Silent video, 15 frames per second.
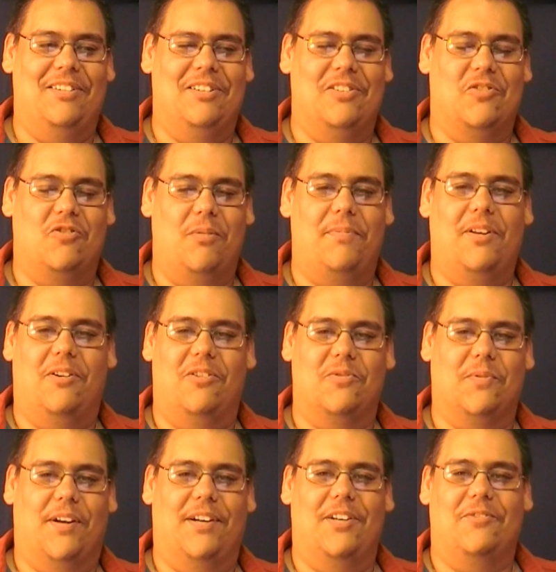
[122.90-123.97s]
distributors
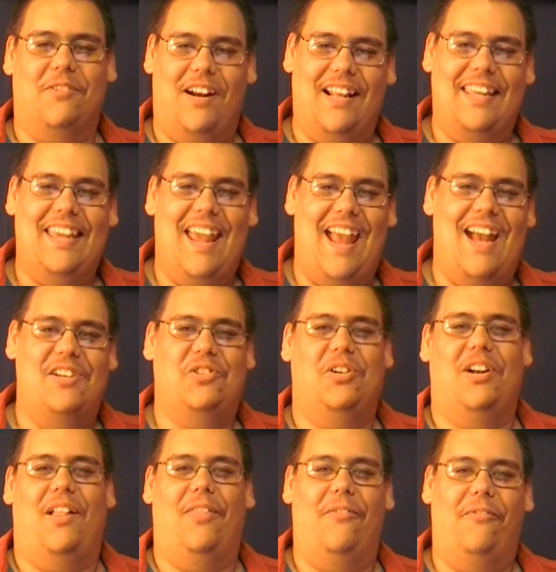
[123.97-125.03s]
wanted to try to cash
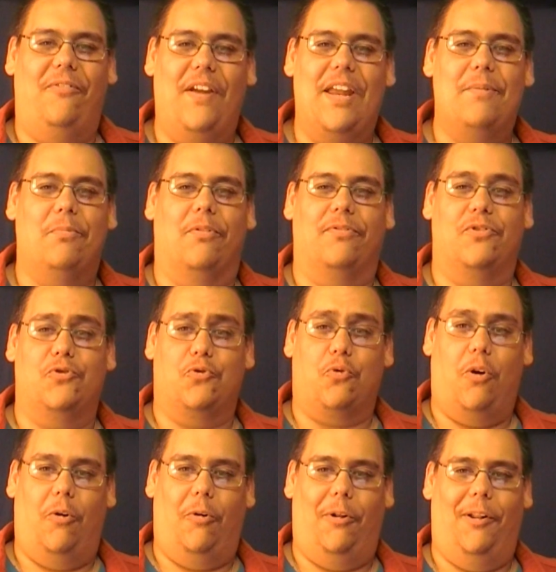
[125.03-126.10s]
in on the fame of
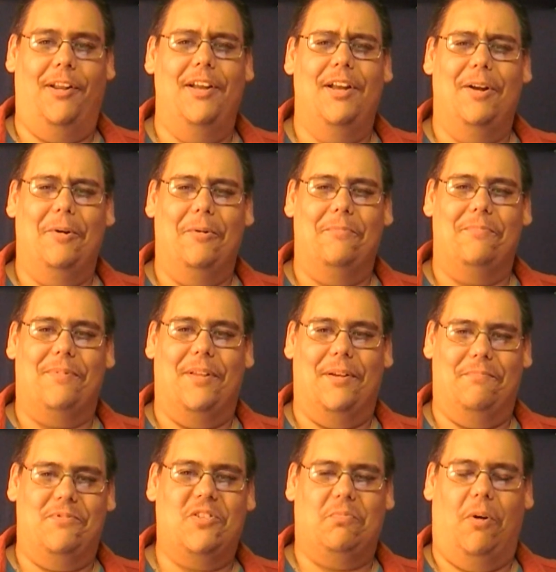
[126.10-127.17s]
Troll, the
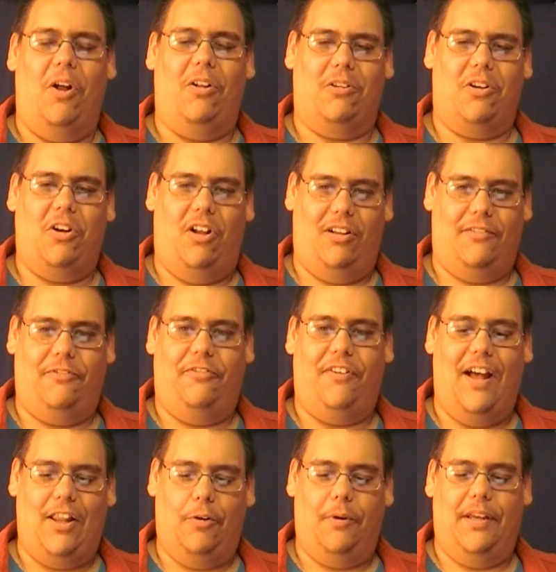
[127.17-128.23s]
small cult
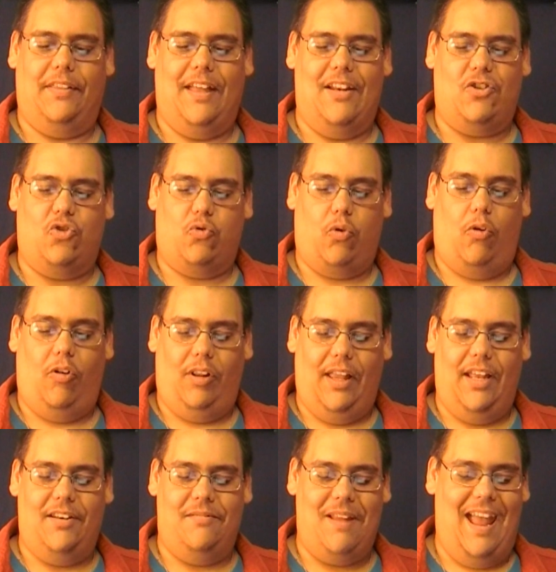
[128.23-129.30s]
following that Troll
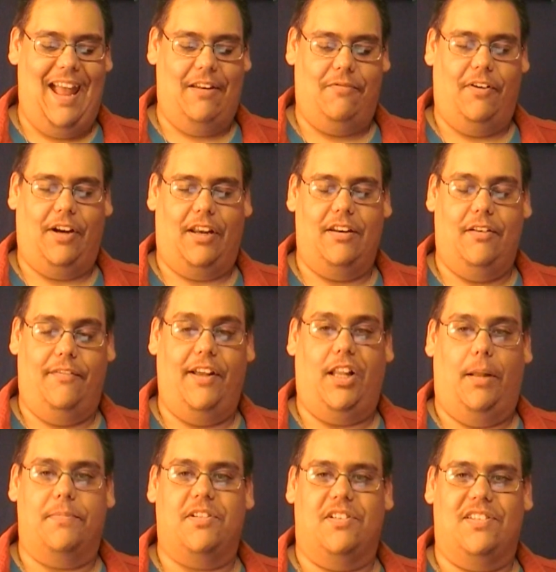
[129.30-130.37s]
had fucking
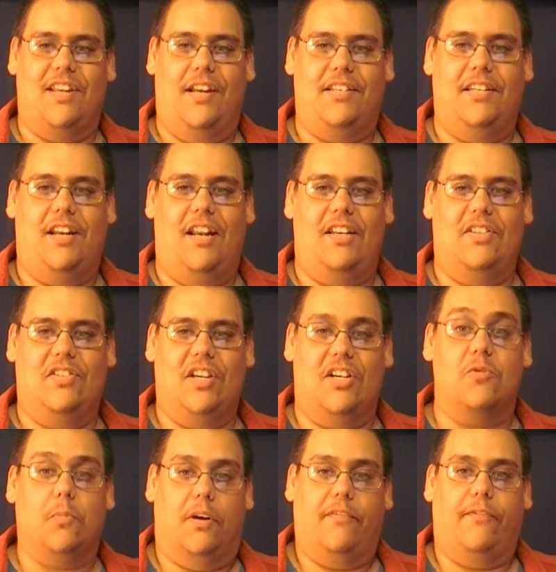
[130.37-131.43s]
developed since
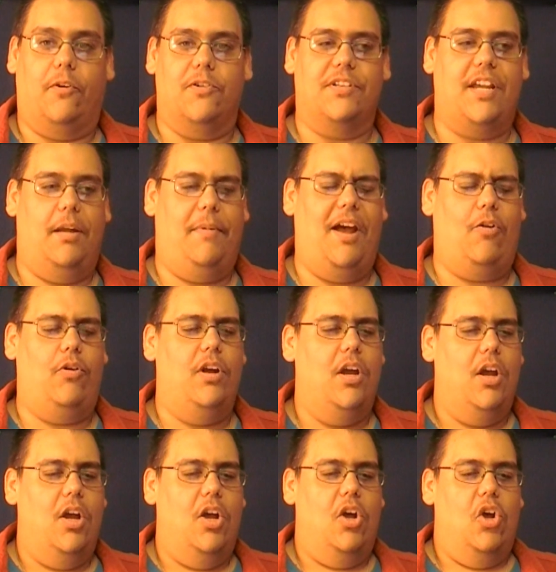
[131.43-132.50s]
1986 when it first came out.
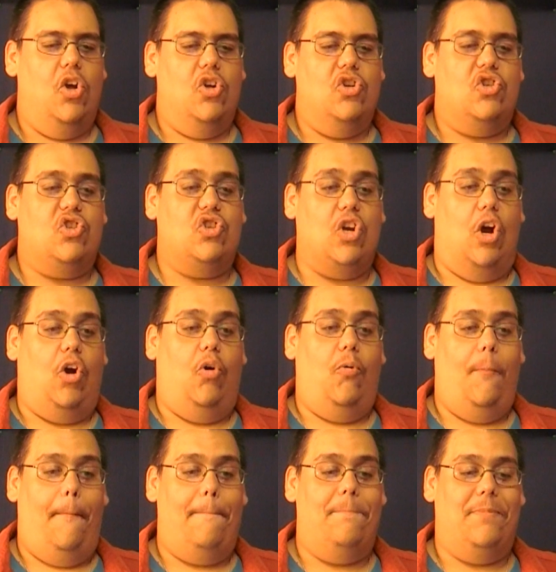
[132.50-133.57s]

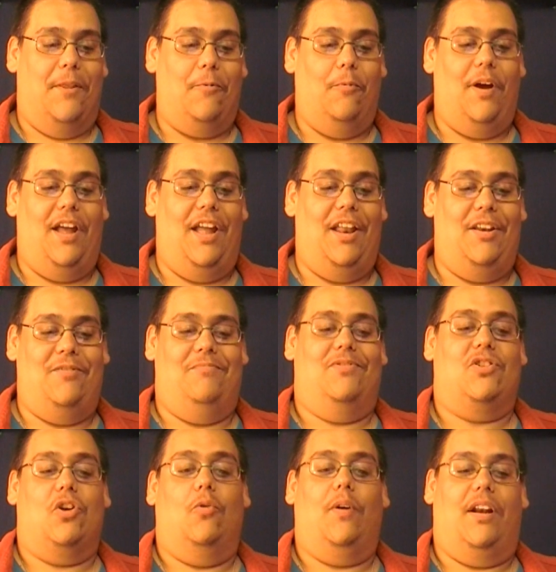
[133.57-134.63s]
So when
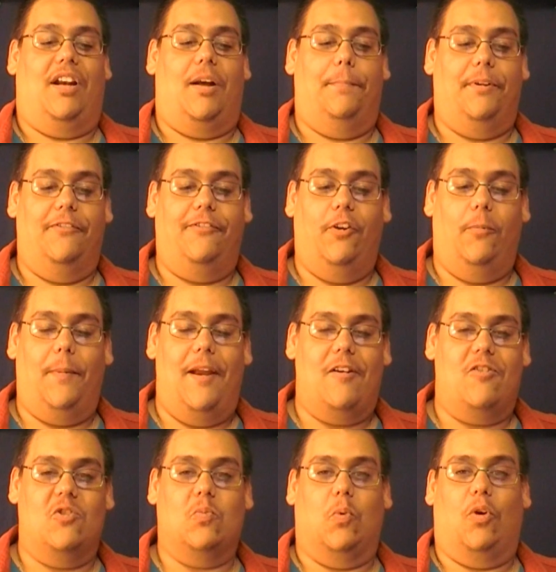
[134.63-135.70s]
a couple of
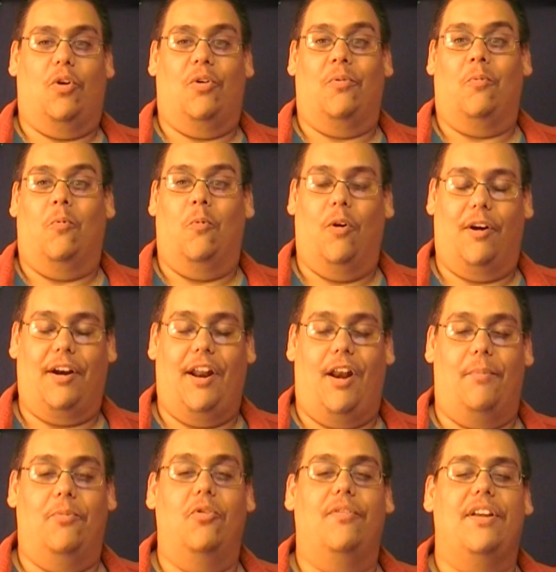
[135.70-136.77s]
filmmakers were working on
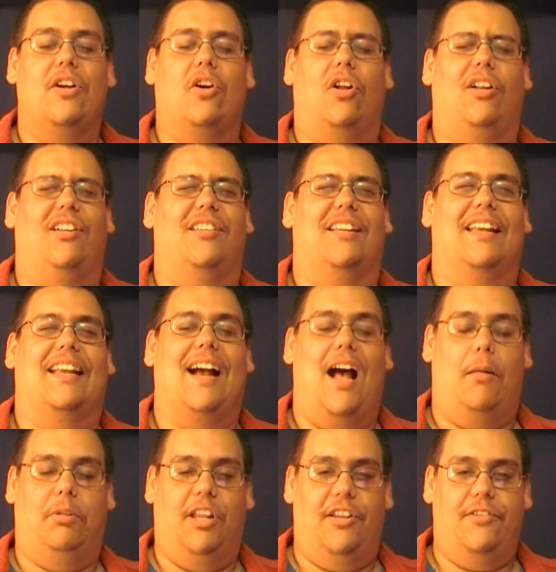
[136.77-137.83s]
a movie called
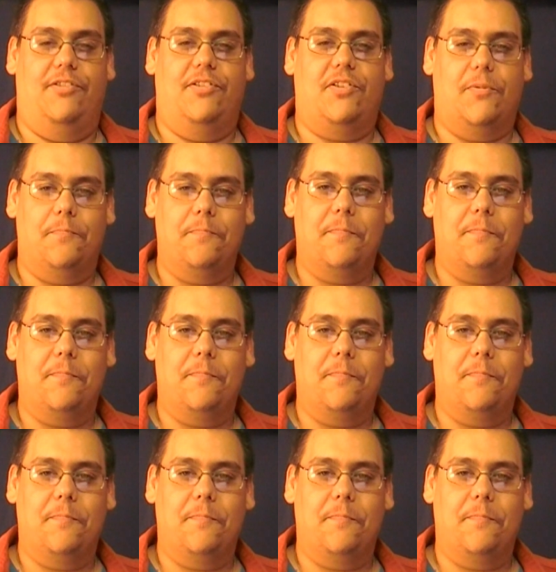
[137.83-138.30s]
Goblins,